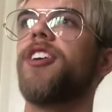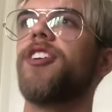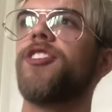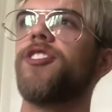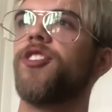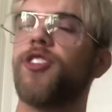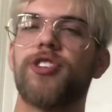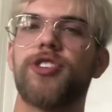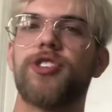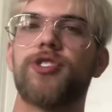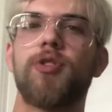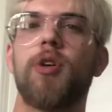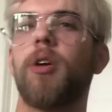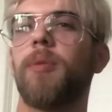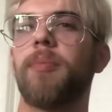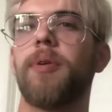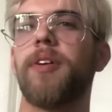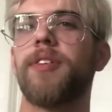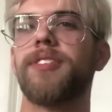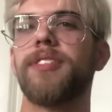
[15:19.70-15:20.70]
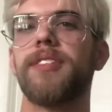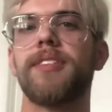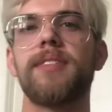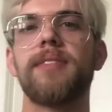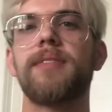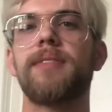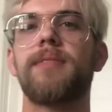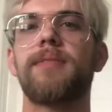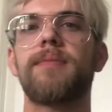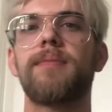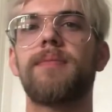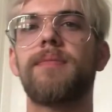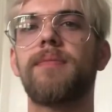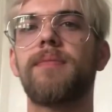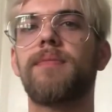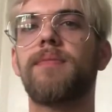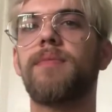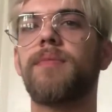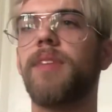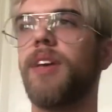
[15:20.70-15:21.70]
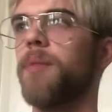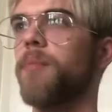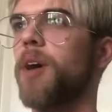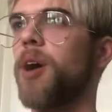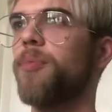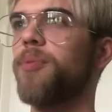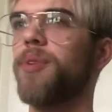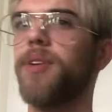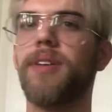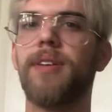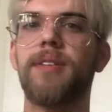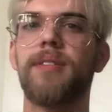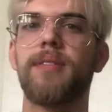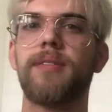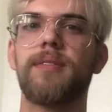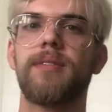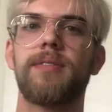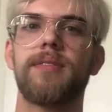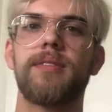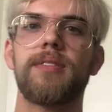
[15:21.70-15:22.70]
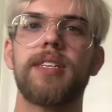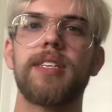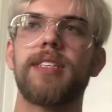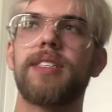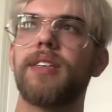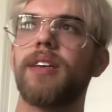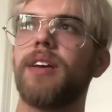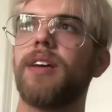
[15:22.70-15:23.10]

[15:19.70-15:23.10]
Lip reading: you're a strong person, in my opinion. Like,